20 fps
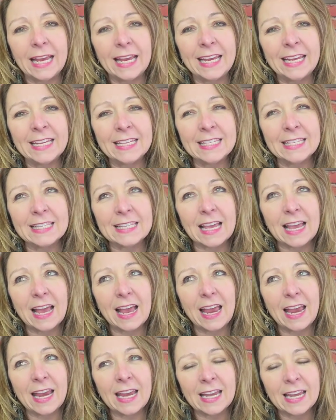is
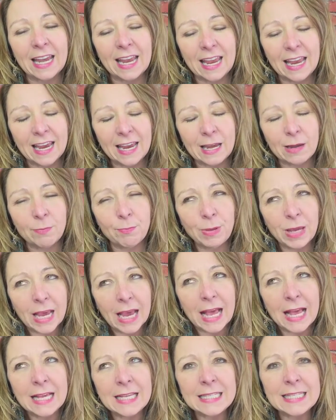
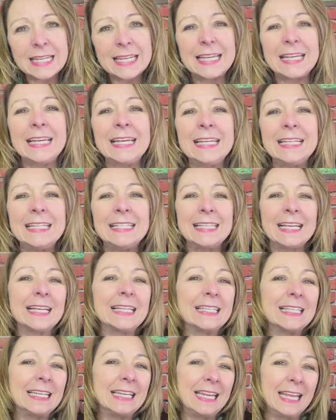because he
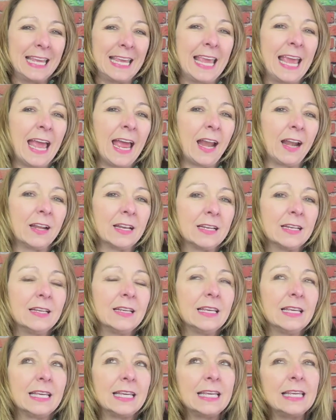doesn't get
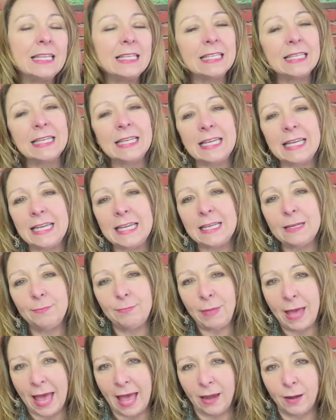his need
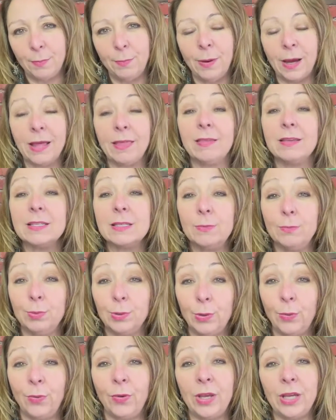met by this
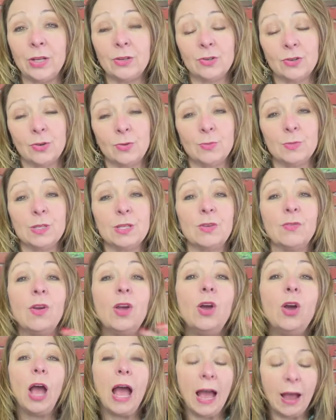employee in terms of
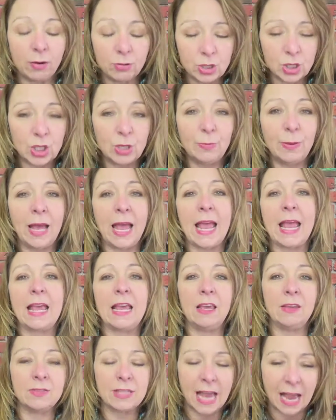how she
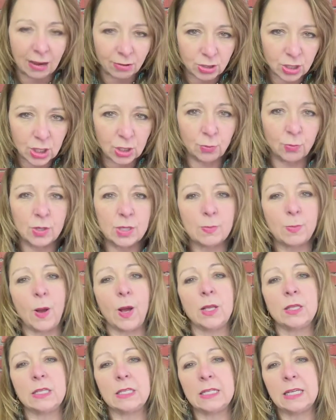behaves, how she
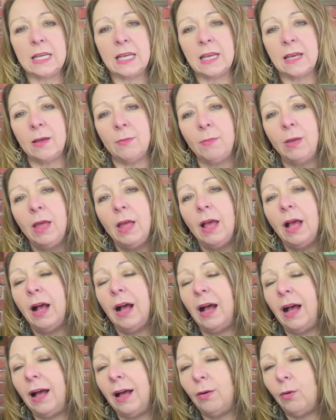responds to him,
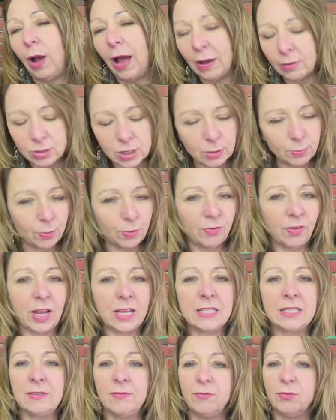how she
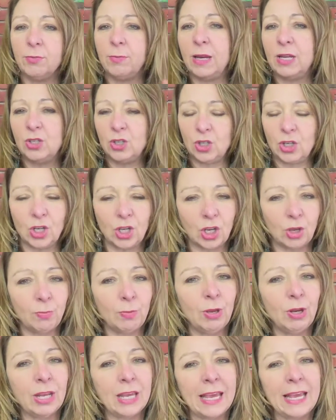provides information and
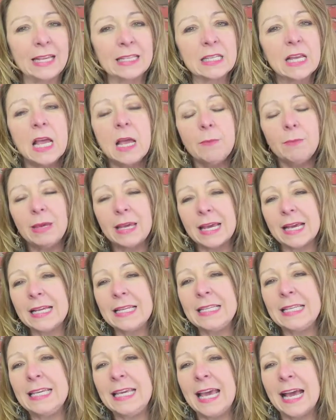communicates,
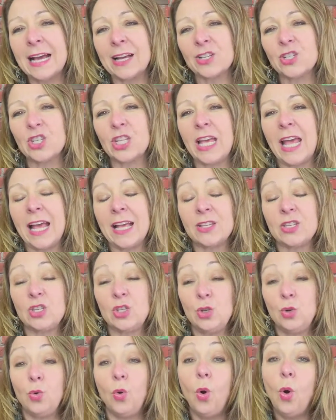because he actually has
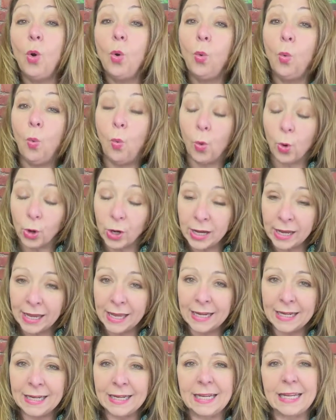to work
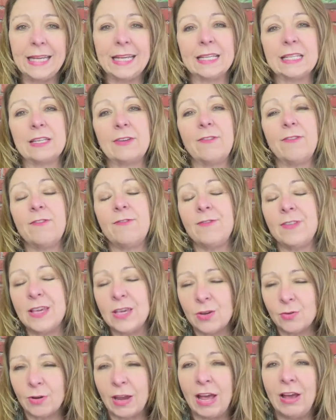at it, he has to
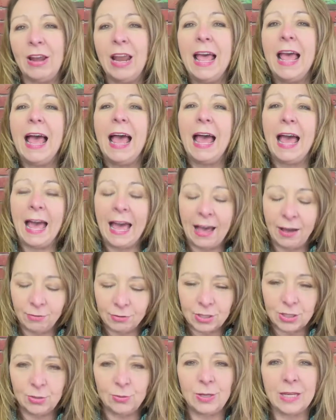figure out how
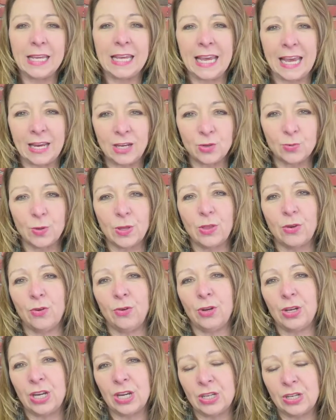to engage with her
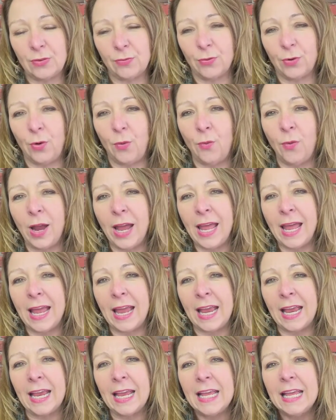in a different
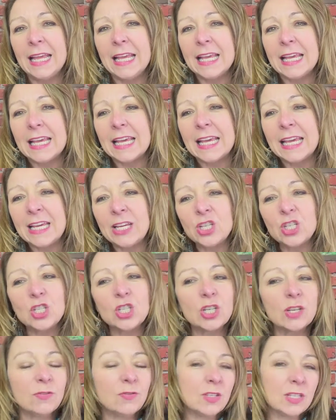way, he
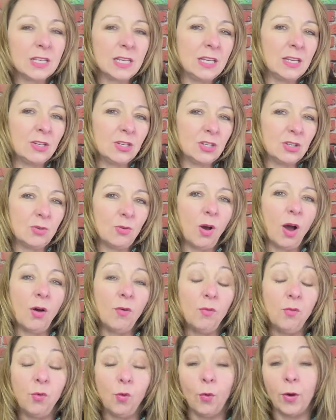shifts into
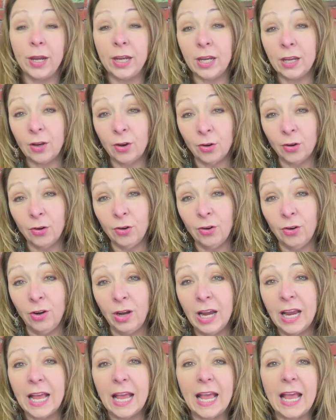avoiding her
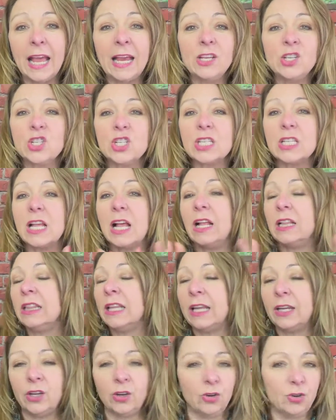and just
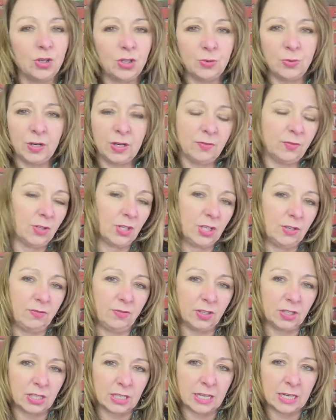letting her do whatever she
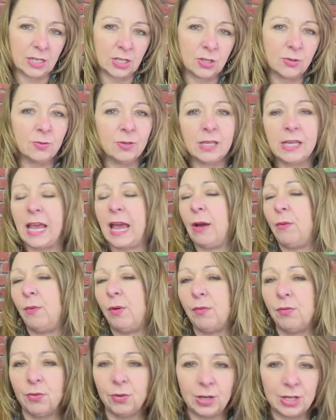feels like doing,
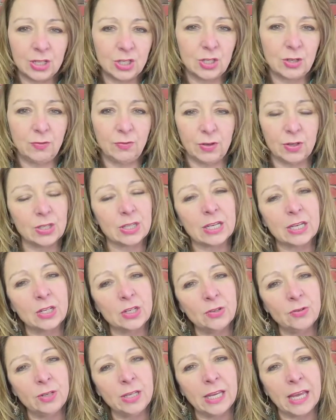however it is she feels like
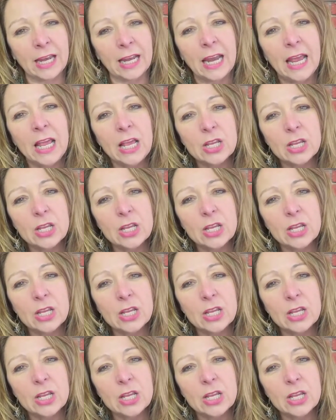doing it.